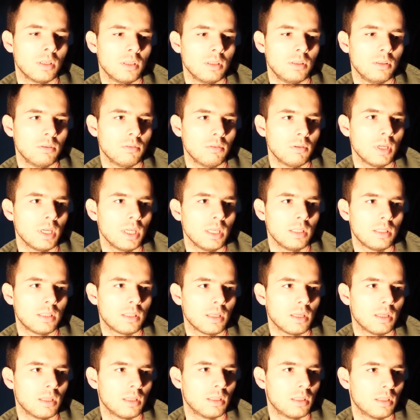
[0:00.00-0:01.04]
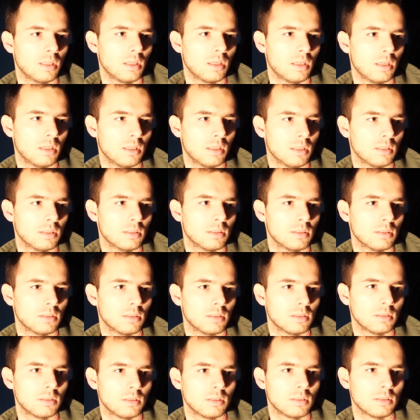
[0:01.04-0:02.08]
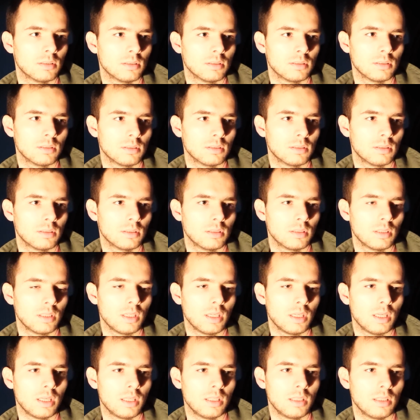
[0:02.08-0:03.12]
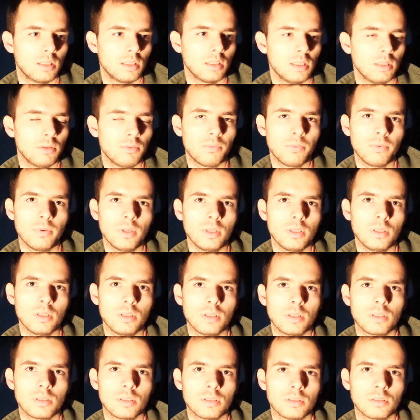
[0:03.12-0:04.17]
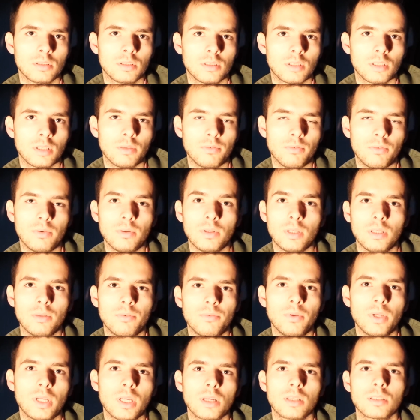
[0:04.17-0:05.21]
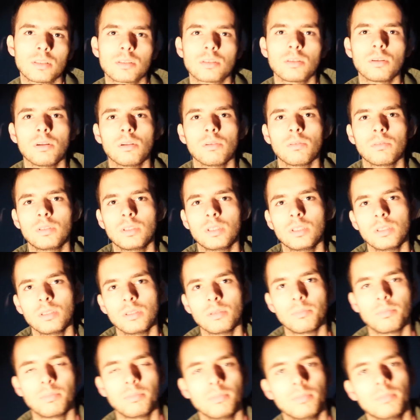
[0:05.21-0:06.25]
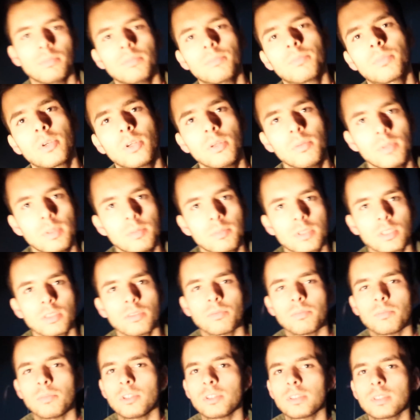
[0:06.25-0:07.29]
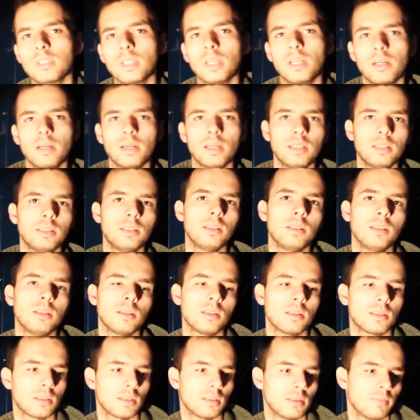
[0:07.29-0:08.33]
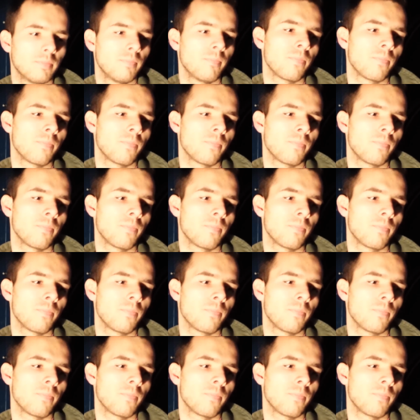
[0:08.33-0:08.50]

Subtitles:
unite and if we can solve the problems of Mostar, I think